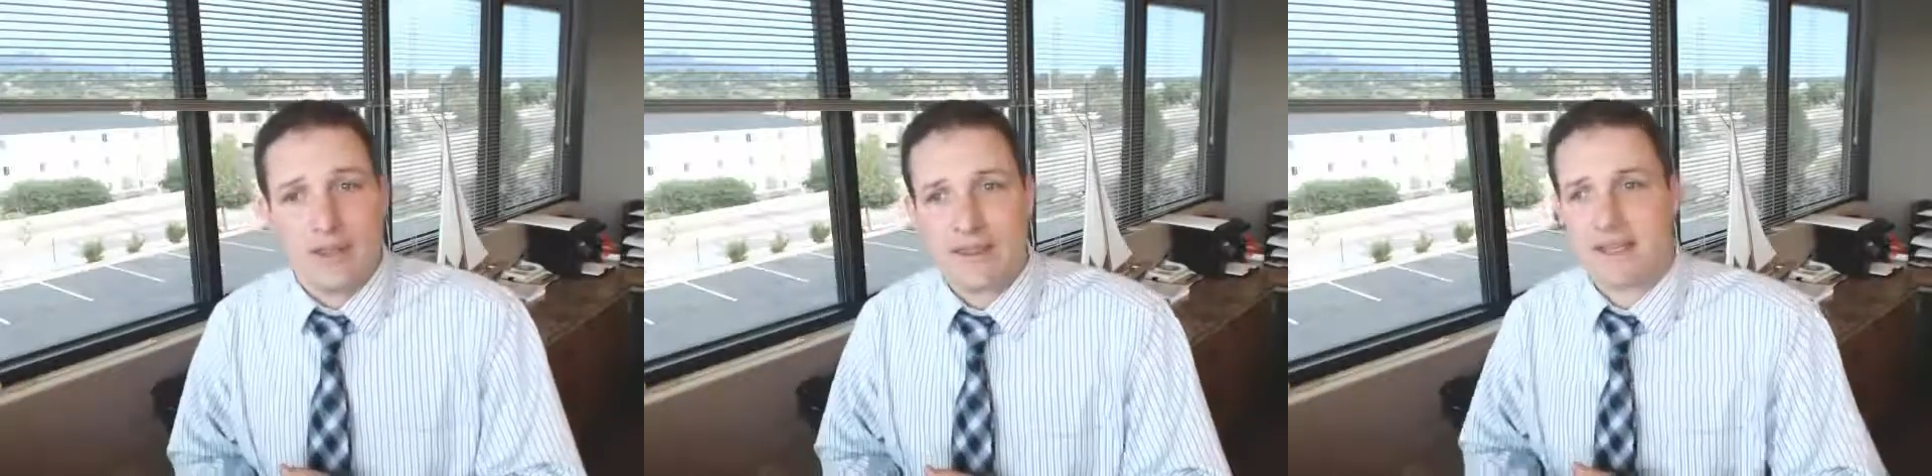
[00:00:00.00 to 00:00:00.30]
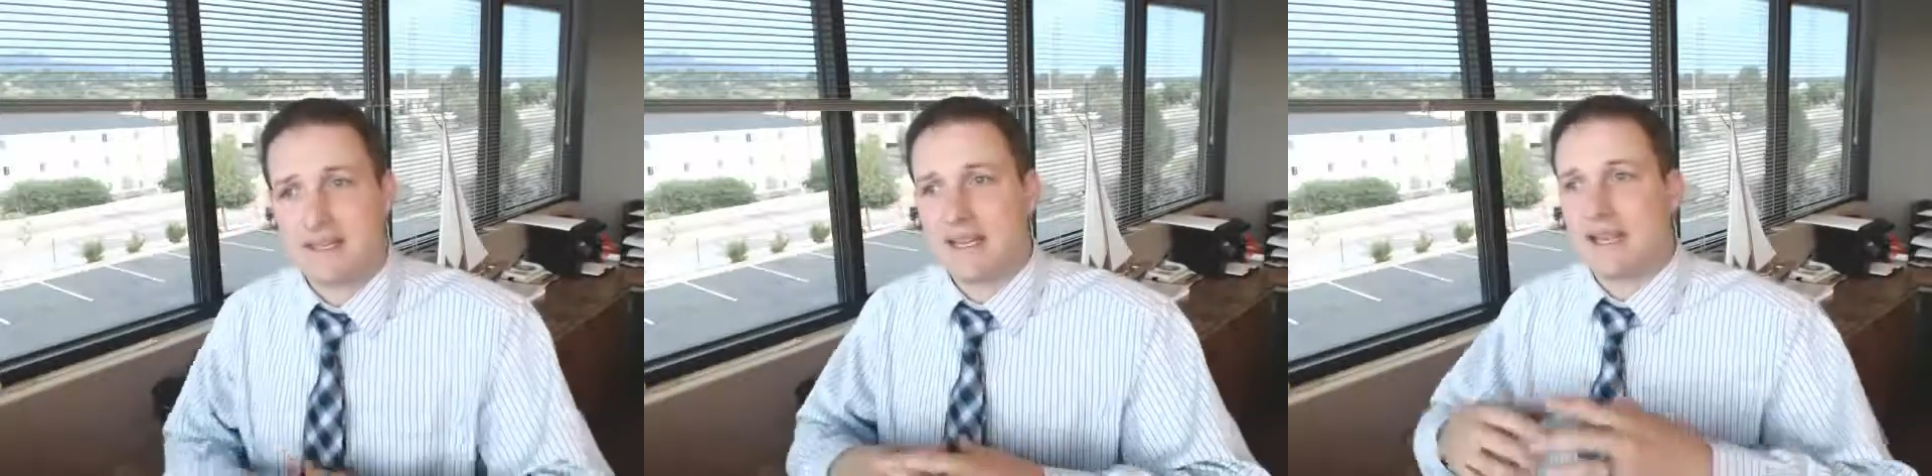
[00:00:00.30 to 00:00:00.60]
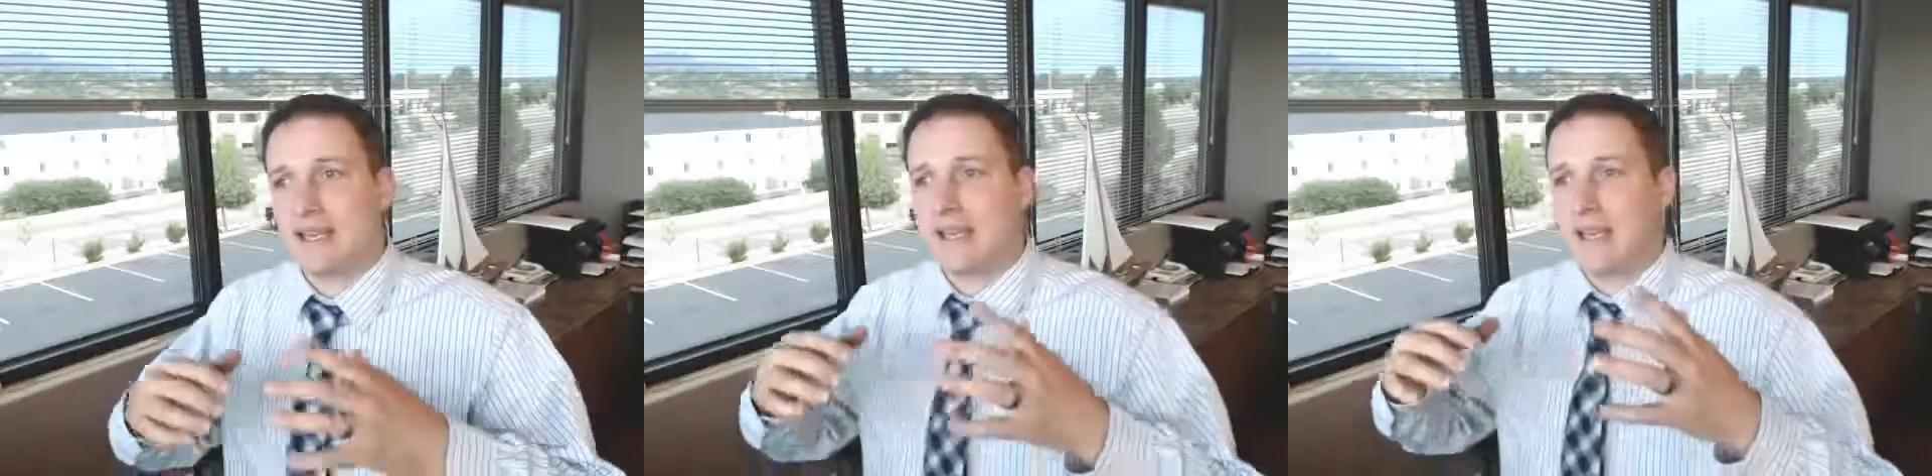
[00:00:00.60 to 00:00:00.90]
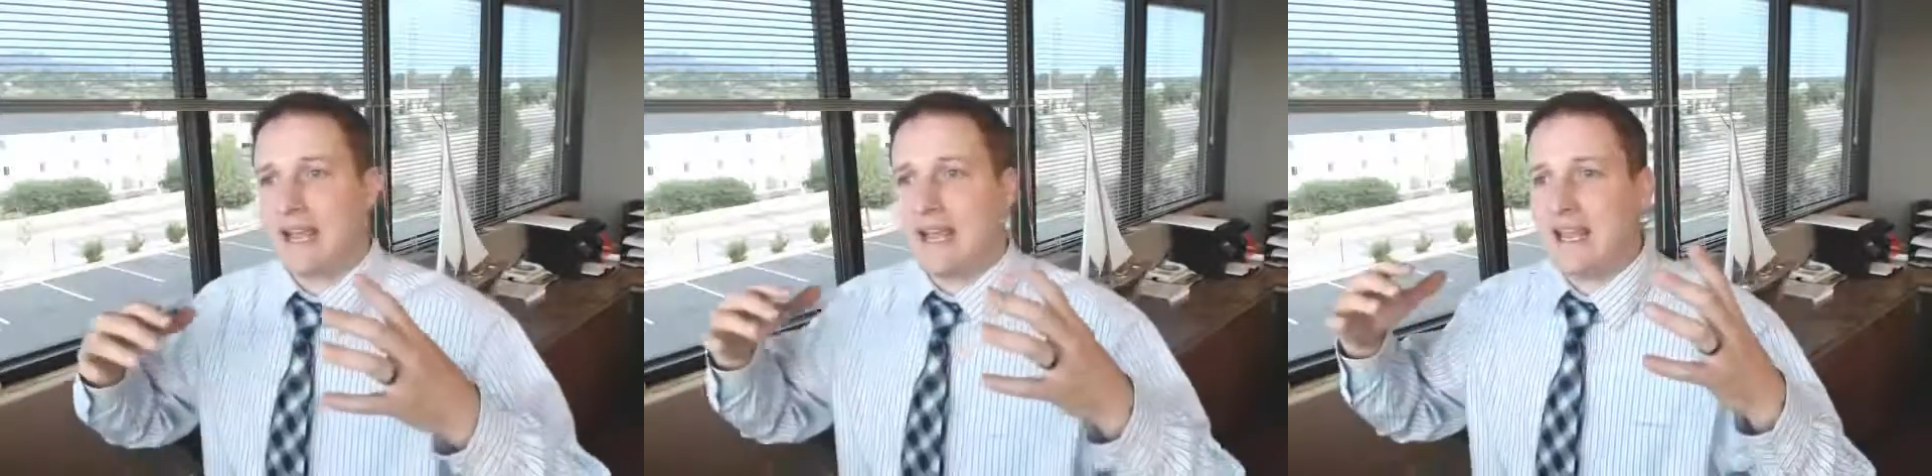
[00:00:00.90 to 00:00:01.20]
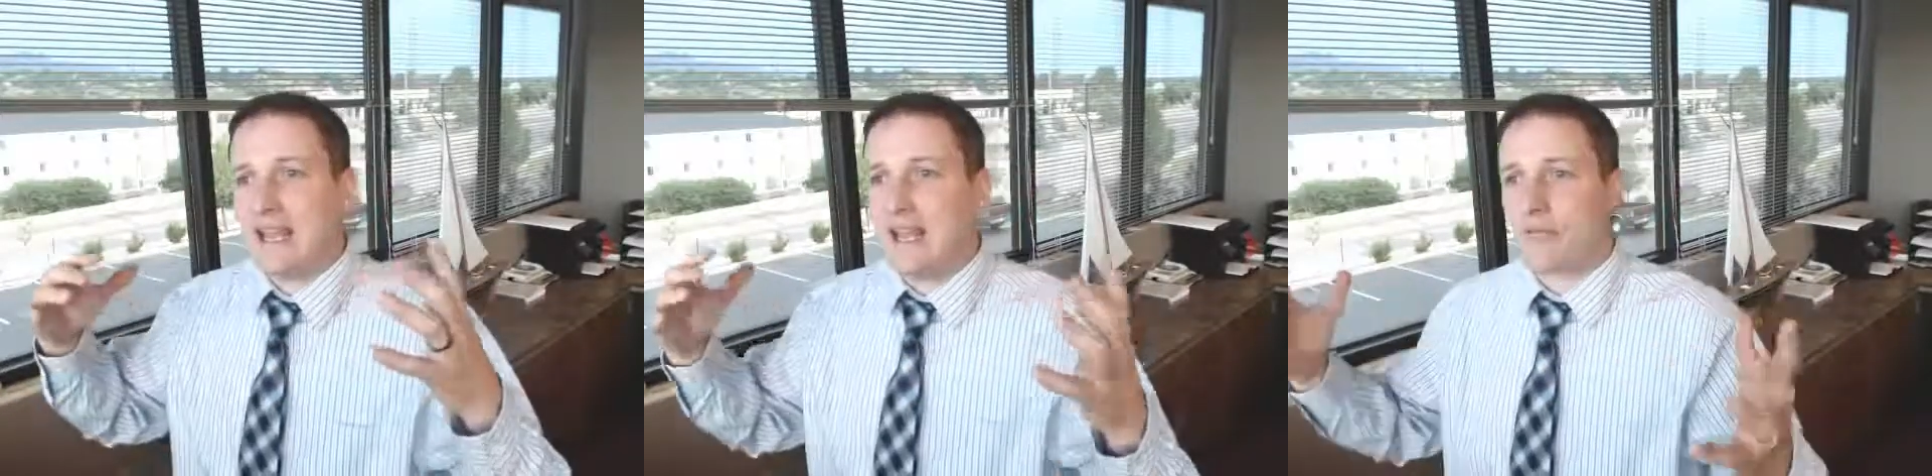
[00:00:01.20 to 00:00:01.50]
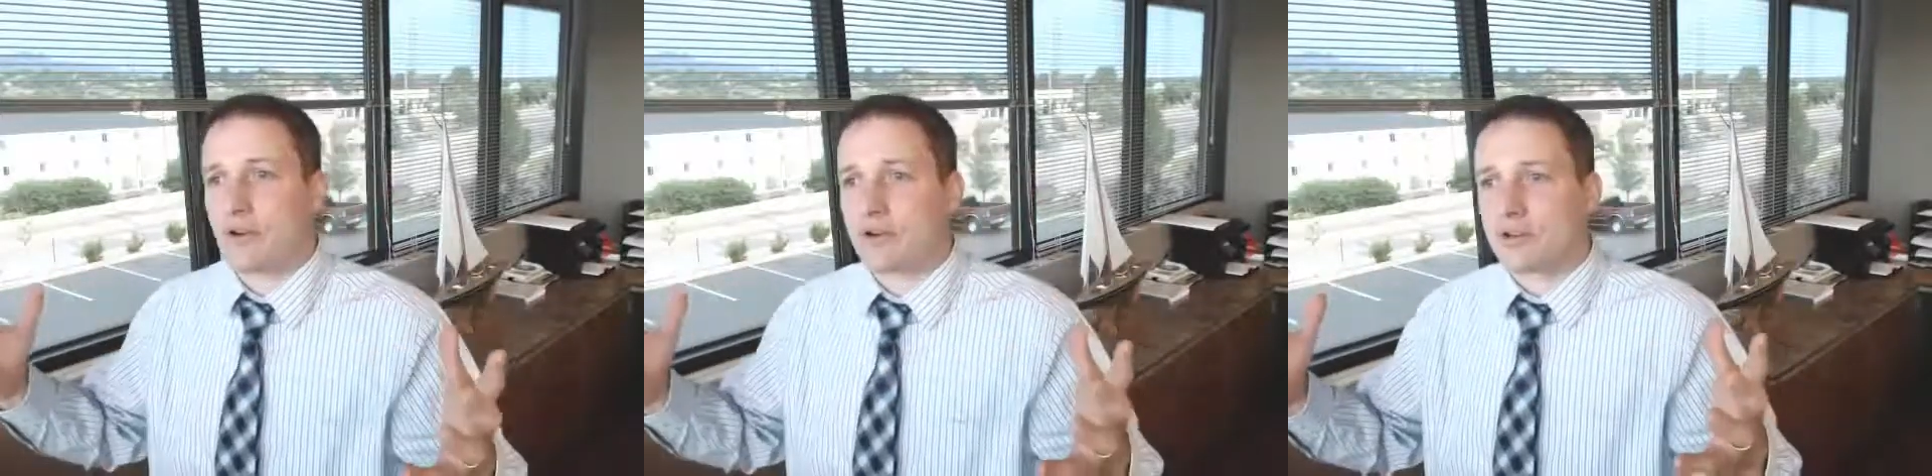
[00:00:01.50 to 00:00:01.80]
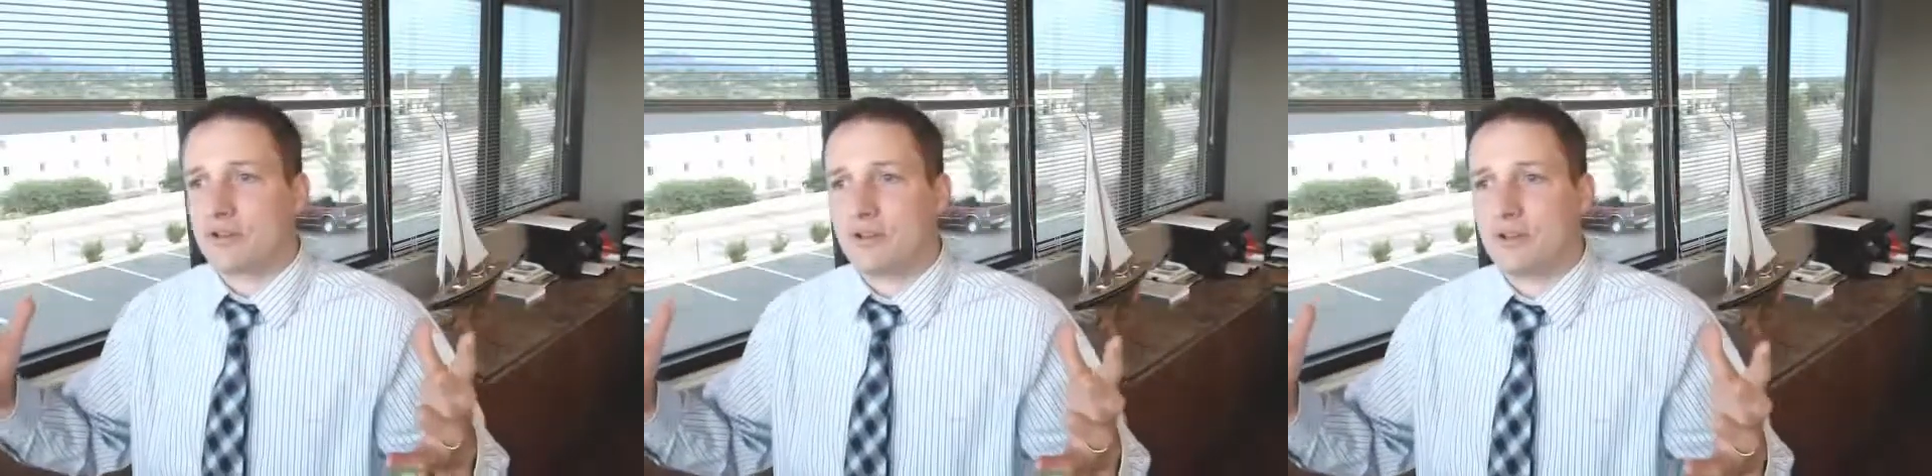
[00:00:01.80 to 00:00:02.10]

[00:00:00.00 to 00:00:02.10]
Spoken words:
this is an effort.